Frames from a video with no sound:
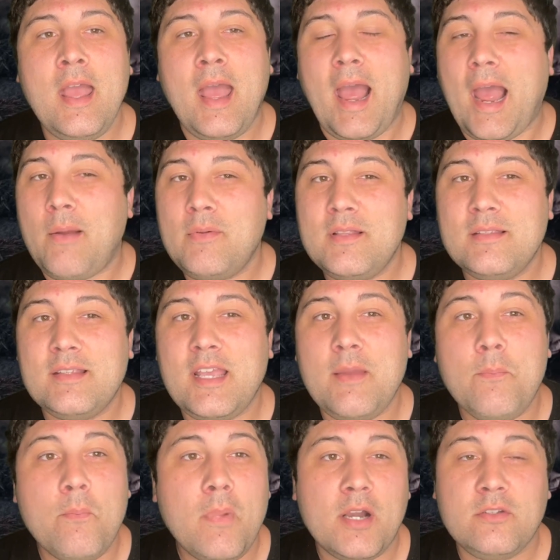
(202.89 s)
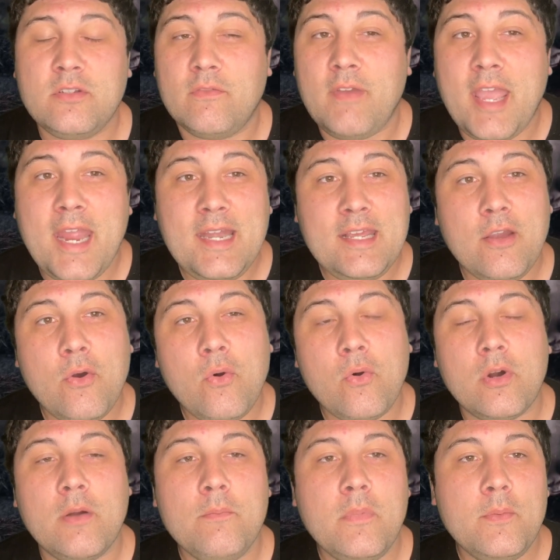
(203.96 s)
I would say, much of any
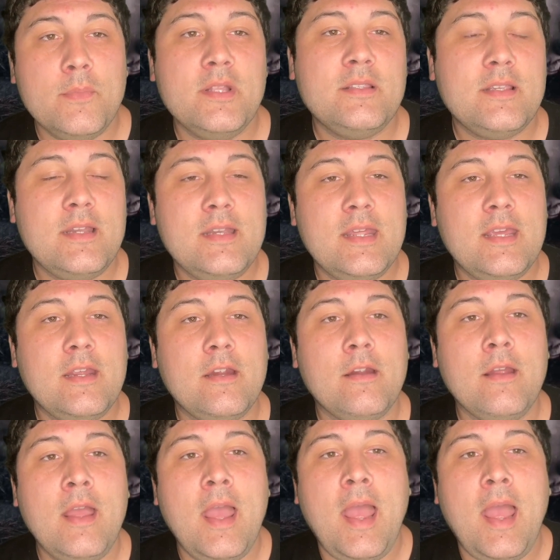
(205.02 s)
horror moments in here.